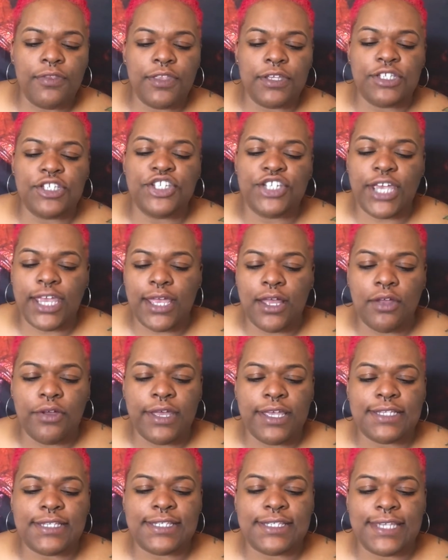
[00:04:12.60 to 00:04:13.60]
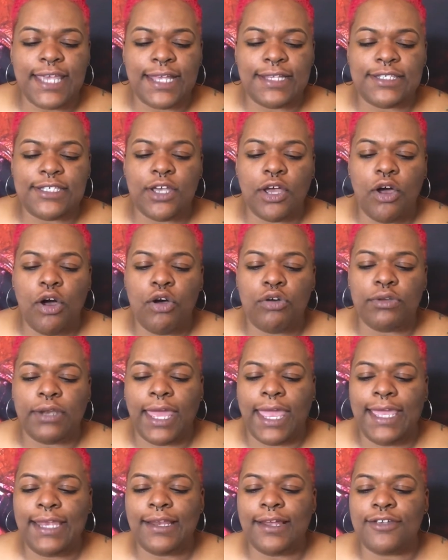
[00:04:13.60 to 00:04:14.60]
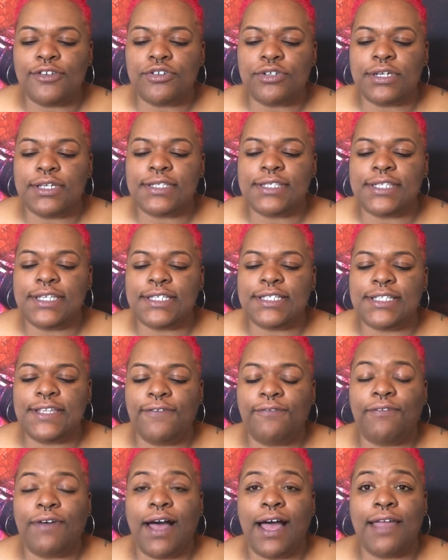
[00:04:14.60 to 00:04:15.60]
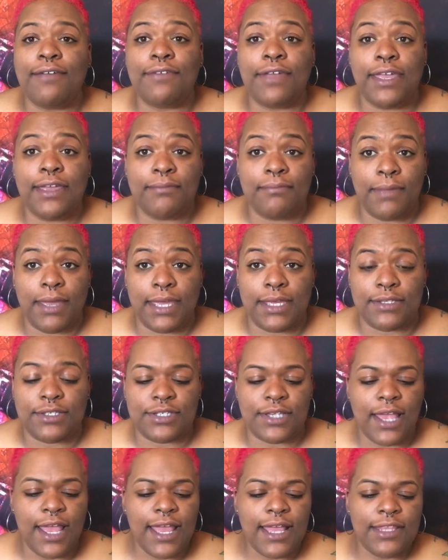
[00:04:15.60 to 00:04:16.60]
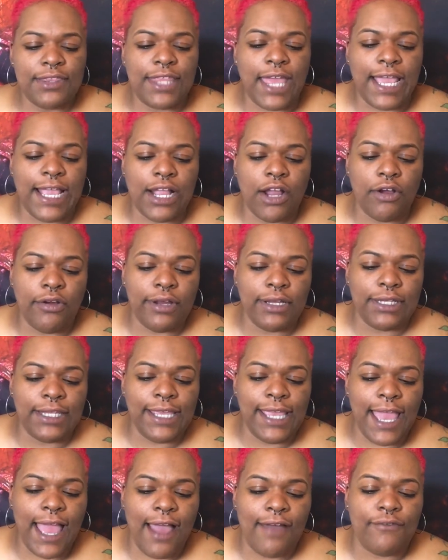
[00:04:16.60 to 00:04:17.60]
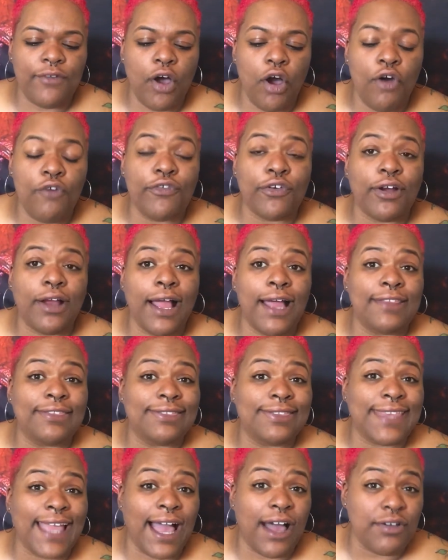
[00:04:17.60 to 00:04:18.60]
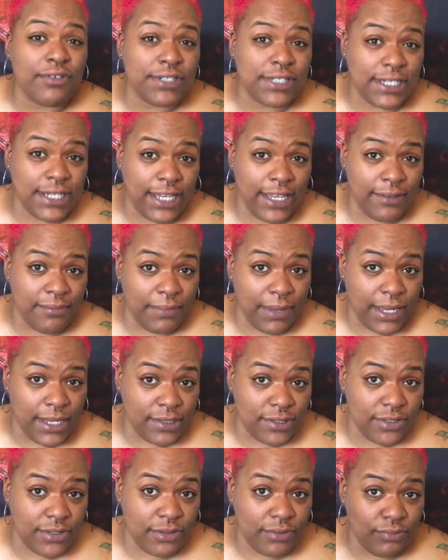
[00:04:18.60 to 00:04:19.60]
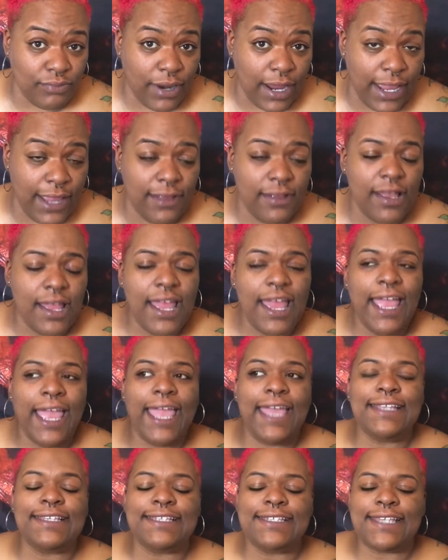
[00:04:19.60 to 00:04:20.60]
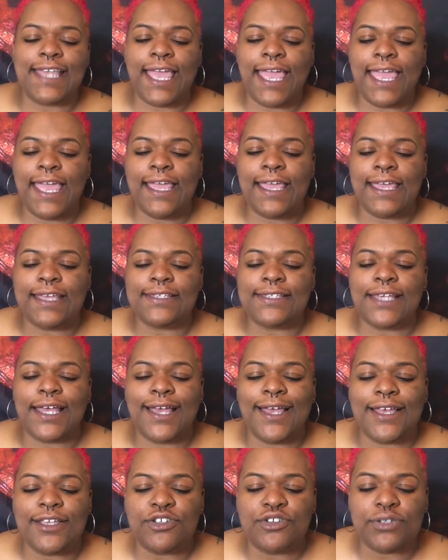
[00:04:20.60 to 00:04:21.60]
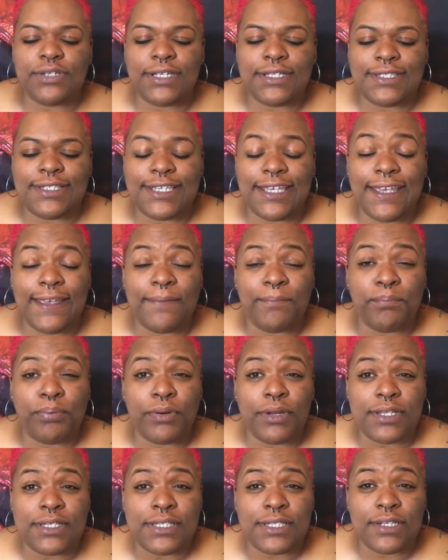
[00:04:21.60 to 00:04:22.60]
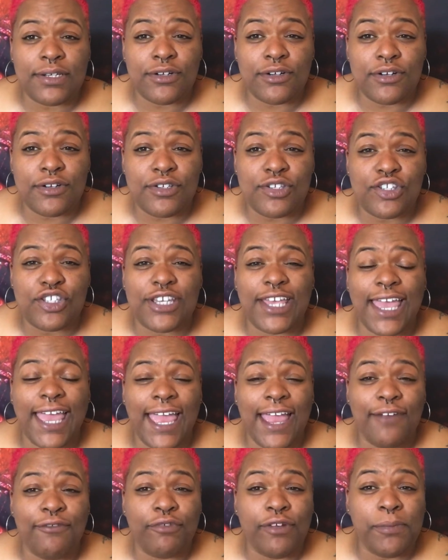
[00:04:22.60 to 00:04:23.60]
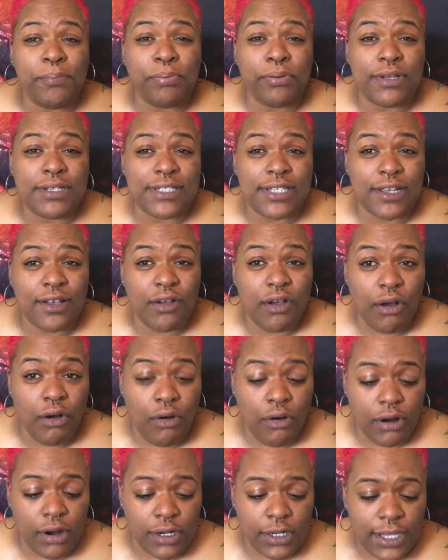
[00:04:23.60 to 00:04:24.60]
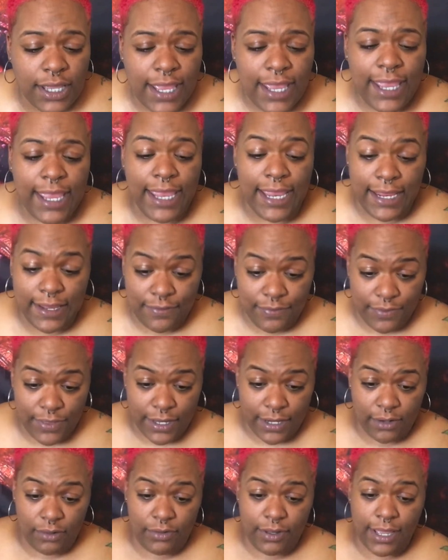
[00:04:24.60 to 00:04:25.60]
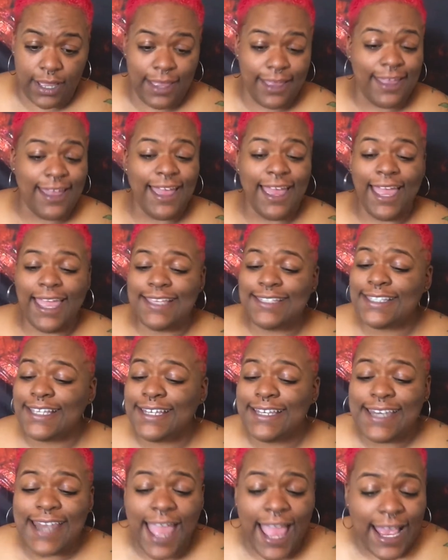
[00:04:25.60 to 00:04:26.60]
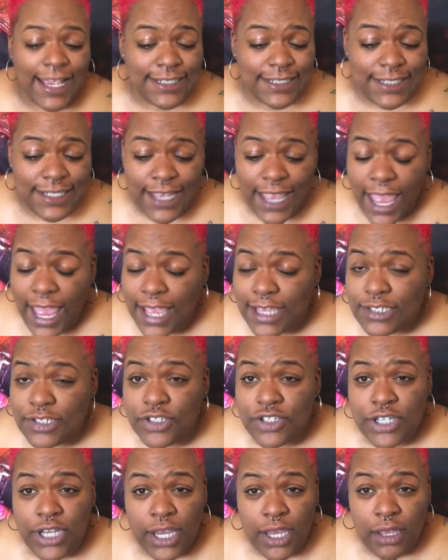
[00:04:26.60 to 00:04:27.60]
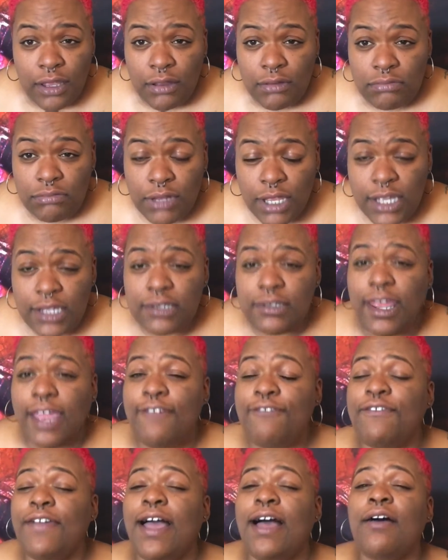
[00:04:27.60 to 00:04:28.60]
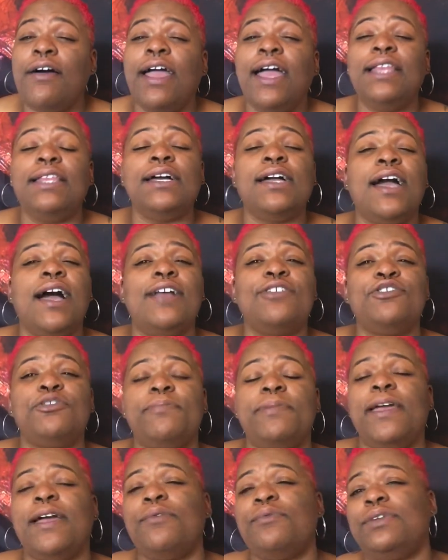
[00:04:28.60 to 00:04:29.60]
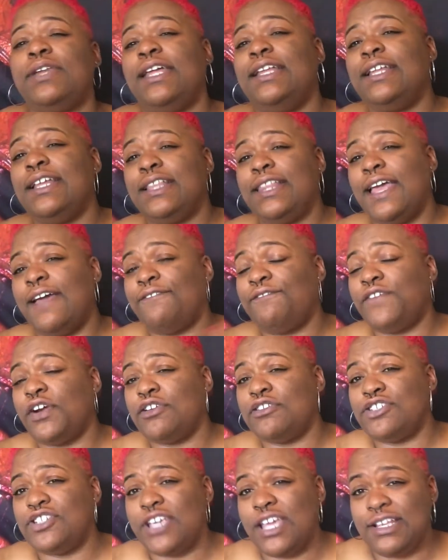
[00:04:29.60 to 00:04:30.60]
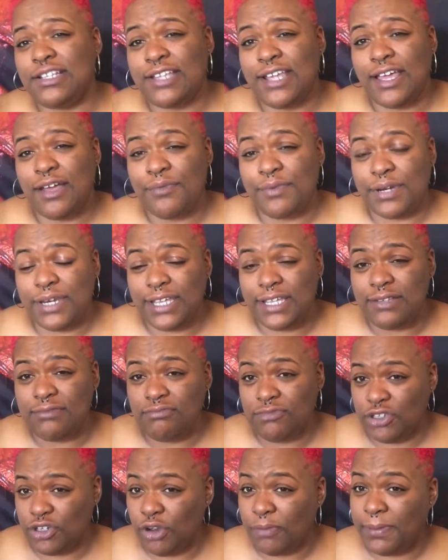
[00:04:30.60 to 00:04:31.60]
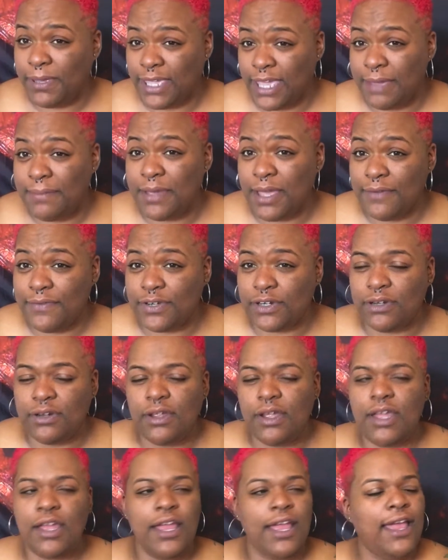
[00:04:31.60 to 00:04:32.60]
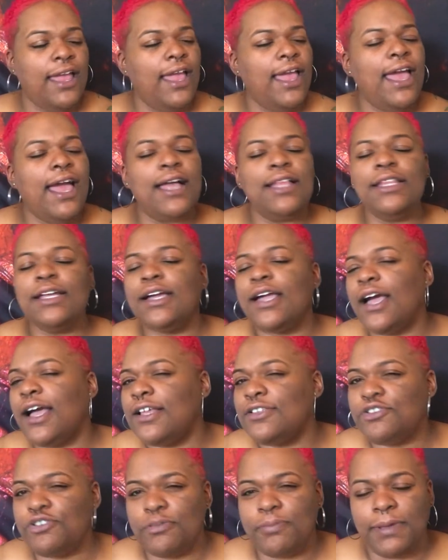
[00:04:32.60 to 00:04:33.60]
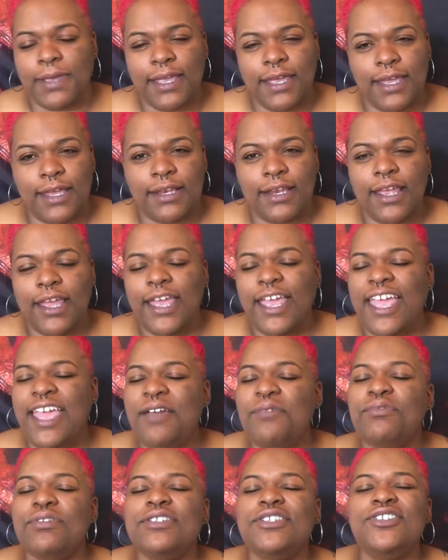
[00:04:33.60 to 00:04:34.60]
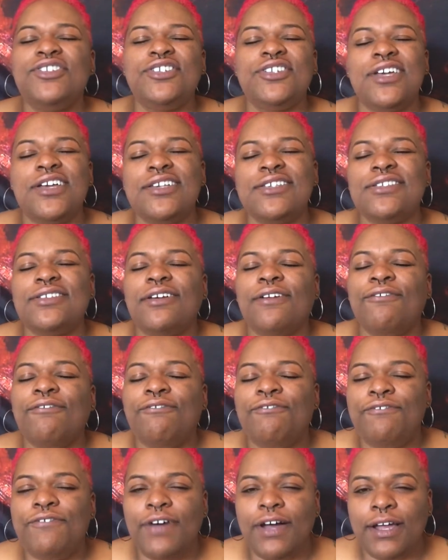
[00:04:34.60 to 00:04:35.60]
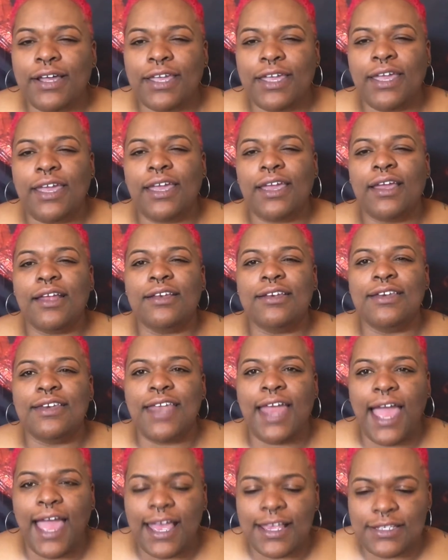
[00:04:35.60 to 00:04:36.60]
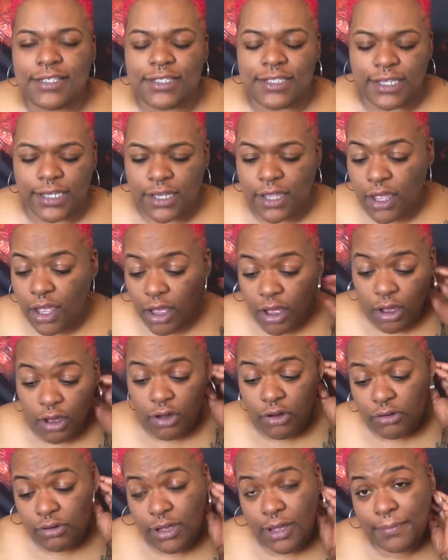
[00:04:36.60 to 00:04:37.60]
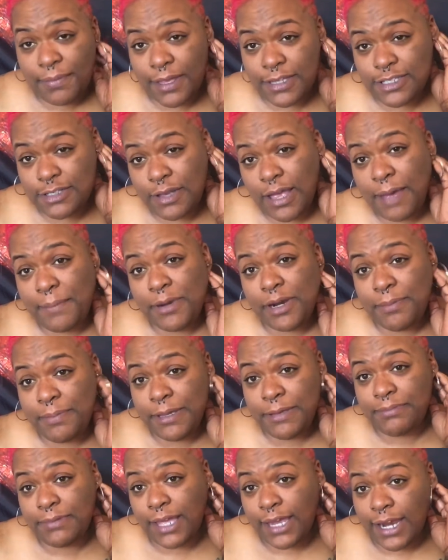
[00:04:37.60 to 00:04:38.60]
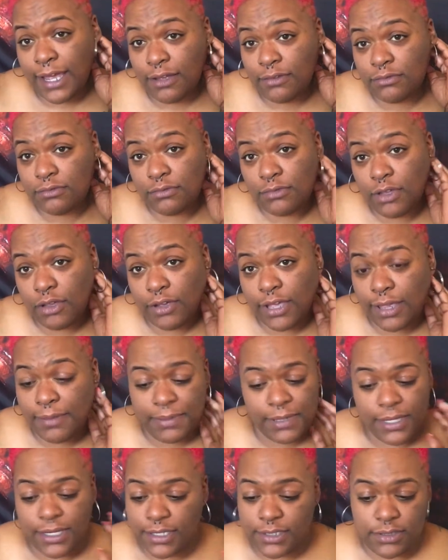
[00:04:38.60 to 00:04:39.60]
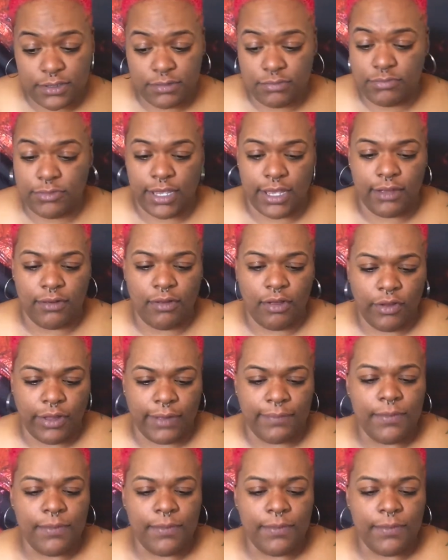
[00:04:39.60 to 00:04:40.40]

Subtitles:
jail is set to hold 865 inmates. They currently have over 1,000 inmates, right? It's saying it's 110 prisoners to every prison guard in there, okay? It's a nasty ass jail. They found hella contraband when they did that first shakedown when he, became governor. Hella contraband. It was just fucking nasty. Oh, I'm gonna beat that out, okay? Because yeah, okay.